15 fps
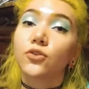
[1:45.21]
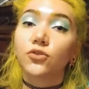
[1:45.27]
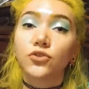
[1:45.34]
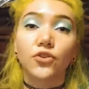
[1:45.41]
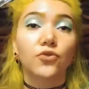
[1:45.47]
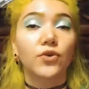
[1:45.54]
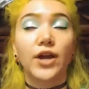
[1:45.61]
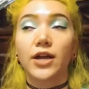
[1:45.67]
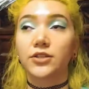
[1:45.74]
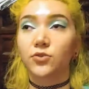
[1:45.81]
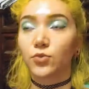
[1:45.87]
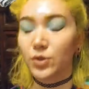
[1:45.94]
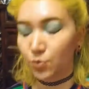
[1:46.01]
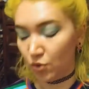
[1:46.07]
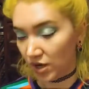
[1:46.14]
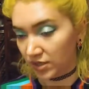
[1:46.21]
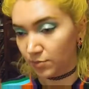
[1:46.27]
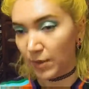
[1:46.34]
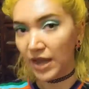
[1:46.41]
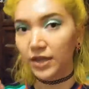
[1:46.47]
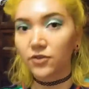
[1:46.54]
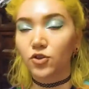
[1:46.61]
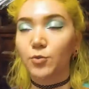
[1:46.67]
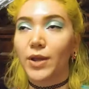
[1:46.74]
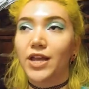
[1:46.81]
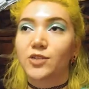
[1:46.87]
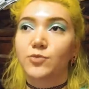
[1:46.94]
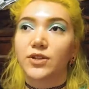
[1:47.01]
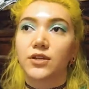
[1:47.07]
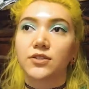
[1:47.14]
Those are the 3 I had to repress back in the
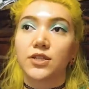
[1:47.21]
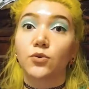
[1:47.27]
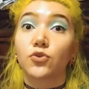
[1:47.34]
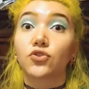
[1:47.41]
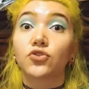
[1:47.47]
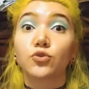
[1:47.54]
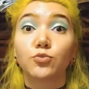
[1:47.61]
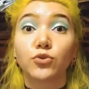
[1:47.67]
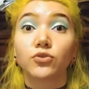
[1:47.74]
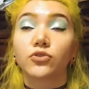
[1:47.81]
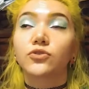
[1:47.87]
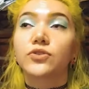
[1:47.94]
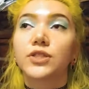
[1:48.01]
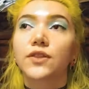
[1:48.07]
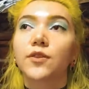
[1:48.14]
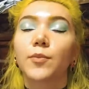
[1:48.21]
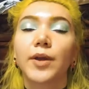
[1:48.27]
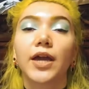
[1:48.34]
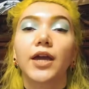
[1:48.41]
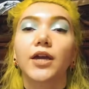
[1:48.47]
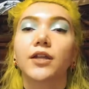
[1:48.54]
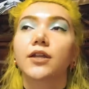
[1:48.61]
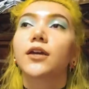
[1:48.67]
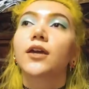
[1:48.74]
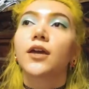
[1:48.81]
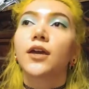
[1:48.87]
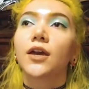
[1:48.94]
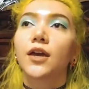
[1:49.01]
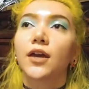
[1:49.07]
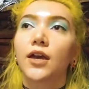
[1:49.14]
pans because they were super loose in the pan,
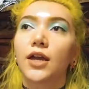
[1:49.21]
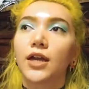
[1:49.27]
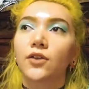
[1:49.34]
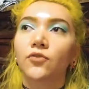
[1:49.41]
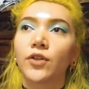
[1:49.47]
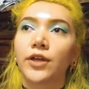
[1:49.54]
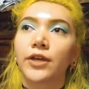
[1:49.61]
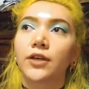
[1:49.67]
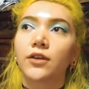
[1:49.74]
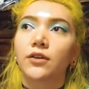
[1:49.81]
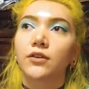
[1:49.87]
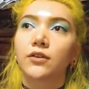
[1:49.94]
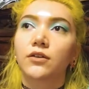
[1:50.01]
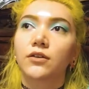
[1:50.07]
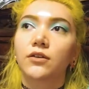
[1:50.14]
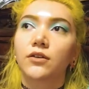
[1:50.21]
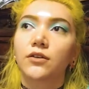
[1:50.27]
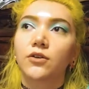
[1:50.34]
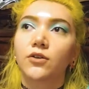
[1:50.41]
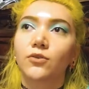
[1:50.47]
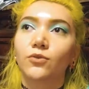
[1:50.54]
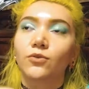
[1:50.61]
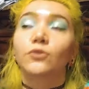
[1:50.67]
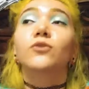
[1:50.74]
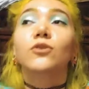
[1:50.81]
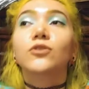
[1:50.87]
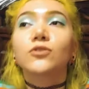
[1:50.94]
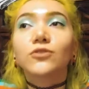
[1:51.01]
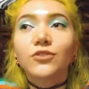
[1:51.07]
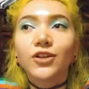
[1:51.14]
and like
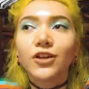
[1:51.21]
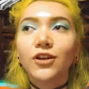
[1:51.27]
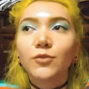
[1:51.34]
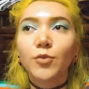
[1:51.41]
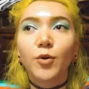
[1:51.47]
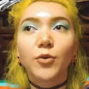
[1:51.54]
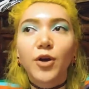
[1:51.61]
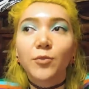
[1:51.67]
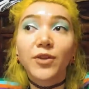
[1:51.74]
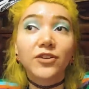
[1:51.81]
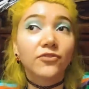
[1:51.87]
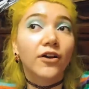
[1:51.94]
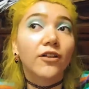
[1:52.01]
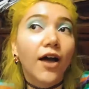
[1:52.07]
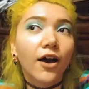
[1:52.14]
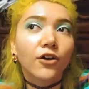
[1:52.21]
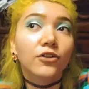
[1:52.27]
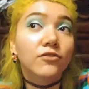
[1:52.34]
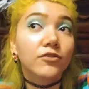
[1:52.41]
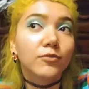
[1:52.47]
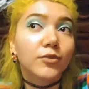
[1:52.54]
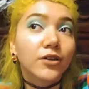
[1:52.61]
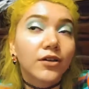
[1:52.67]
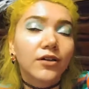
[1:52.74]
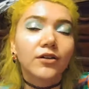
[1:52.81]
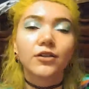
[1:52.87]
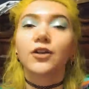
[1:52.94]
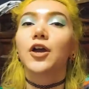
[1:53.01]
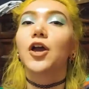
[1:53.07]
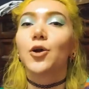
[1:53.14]
bubblegum like fell out of the
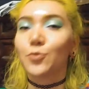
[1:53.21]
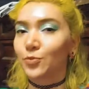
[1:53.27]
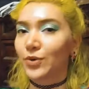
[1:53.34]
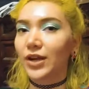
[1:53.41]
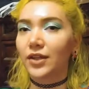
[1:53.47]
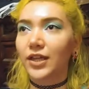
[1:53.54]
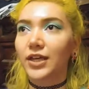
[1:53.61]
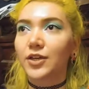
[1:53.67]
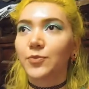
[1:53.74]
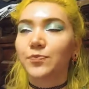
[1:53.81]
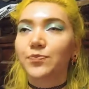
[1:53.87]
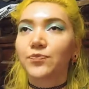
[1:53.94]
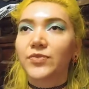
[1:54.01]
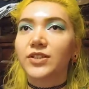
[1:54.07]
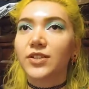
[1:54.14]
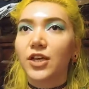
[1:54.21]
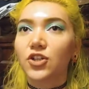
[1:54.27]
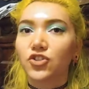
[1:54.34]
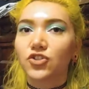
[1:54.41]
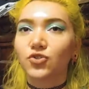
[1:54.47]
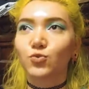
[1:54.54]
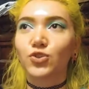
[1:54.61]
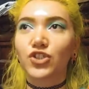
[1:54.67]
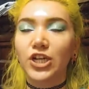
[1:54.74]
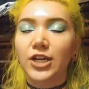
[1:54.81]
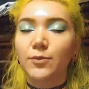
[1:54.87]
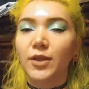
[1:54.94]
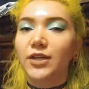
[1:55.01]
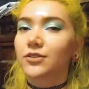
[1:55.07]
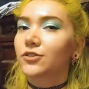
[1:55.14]
pan. But because I was
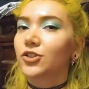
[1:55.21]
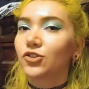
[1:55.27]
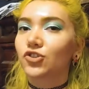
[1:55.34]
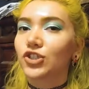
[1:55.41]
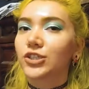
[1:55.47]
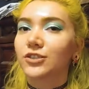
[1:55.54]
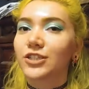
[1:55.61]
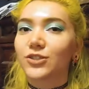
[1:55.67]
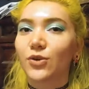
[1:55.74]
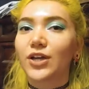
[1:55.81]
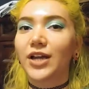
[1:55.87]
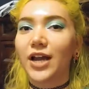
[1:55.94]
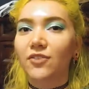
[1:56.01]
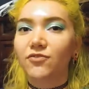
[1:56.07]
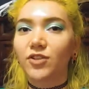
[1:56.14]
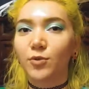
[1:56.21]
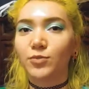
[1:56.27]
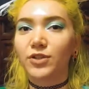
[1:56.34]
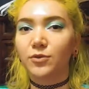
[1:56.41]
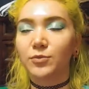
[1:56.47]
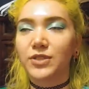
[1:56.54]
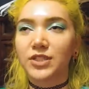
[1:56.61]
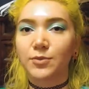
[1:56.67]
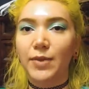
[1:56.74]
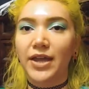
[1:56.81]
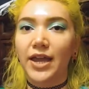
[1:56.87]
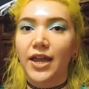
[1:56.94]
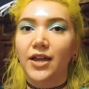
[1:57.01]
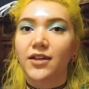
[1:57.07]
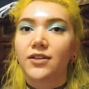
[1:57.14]
shaking, like it's a little jiggly, so I kind of dumped them into
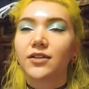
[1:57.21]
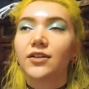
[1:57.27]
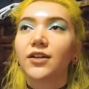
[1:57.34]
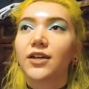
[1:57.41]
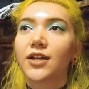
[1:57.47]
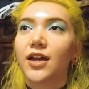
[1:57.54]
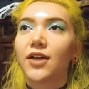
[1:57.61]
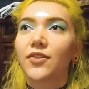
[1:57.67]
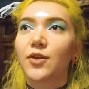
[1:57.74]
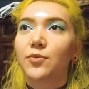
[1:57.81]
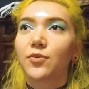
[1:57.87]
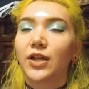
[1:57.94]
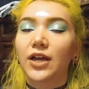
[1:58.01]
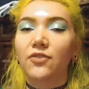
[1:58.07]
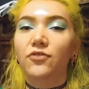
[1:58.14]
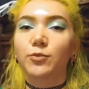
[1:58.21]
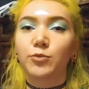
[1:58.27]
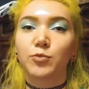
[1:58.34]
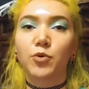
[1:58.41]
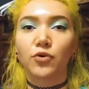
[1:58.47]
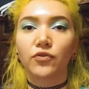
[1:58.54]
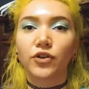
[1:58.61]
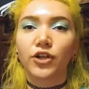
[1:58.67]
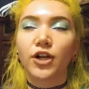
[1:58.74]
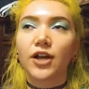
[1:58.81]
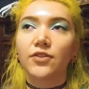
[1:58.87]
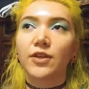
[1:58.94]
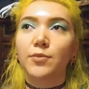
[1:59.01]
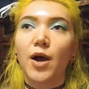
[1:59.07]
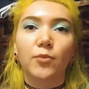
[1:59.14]
my hand, and I flipped them over
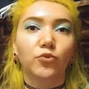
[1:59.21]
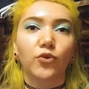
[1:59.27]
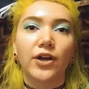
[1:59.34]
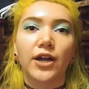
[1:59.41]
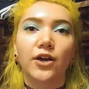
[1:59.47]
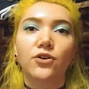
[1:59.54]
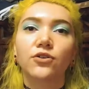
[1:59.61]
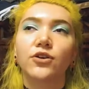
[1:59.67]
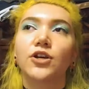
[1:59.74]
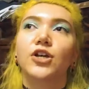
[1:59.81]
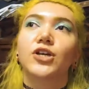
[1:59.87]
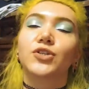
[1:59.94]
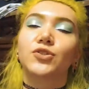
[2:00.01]
and they popped right out.